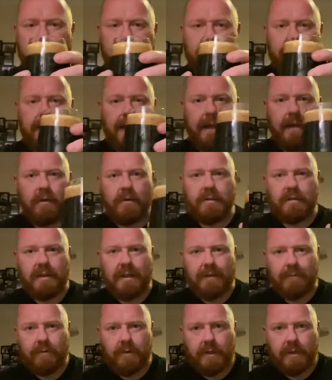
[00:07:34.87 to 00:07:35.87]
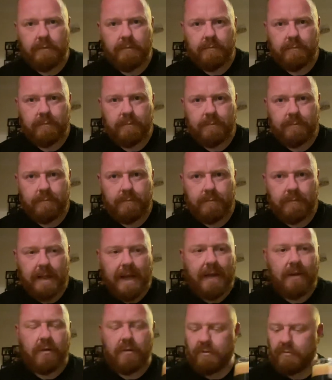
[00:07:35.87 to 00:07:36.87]
That looks lovely.
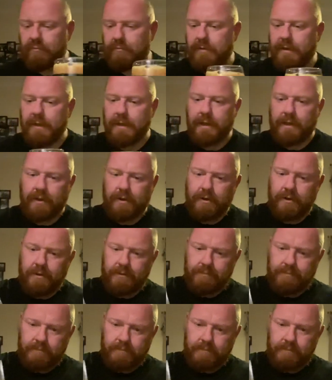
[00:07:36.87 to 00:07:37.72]
That looks really good.